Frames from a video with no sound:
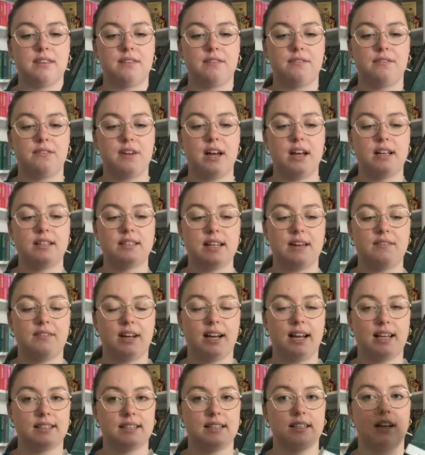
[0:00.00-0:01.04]
first ever
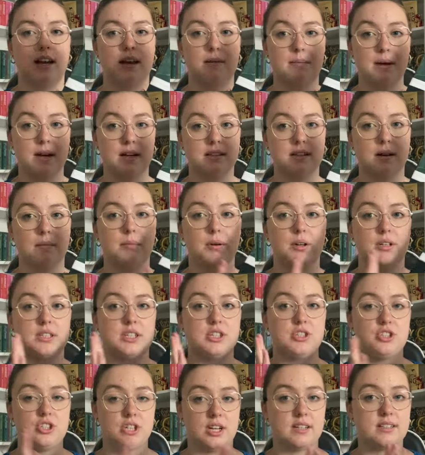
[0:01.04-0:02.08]
classic that I picked up because
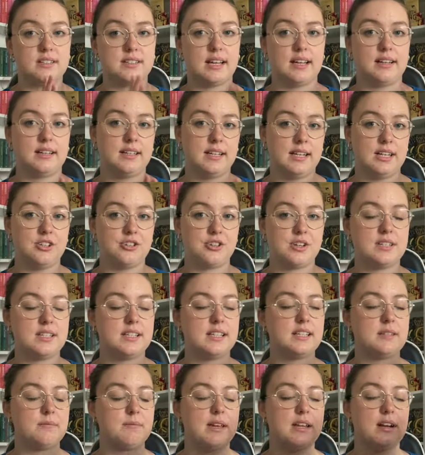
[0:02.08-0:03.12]
it just sounded
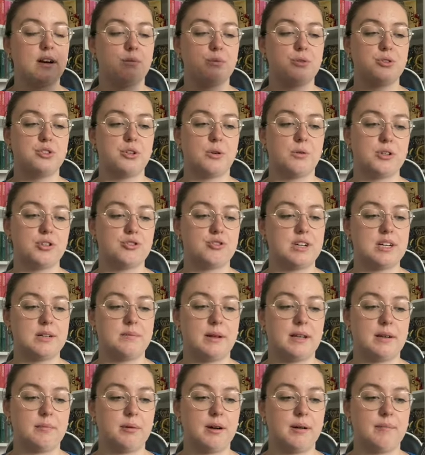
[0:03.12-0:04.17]
interesting to me and I was so intrigued by
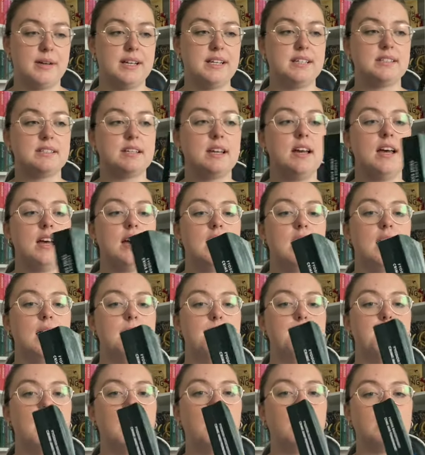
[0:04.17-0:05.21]
the premise.
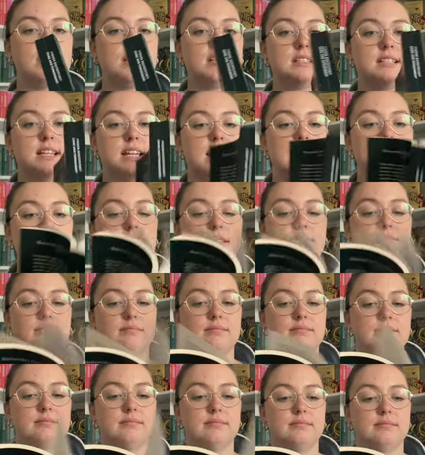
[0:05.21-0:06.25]
But honestly,
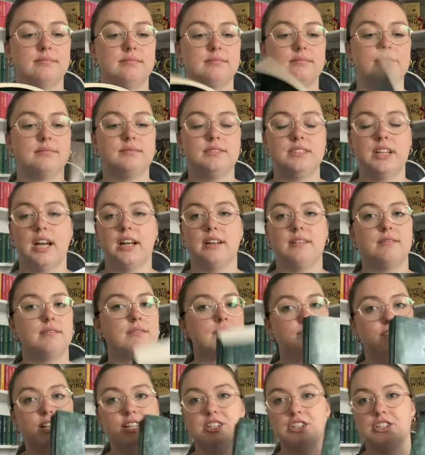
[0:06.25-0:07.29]
no,
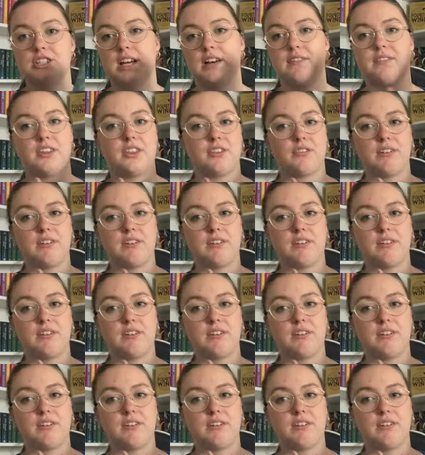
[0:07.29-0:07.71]
read yourself a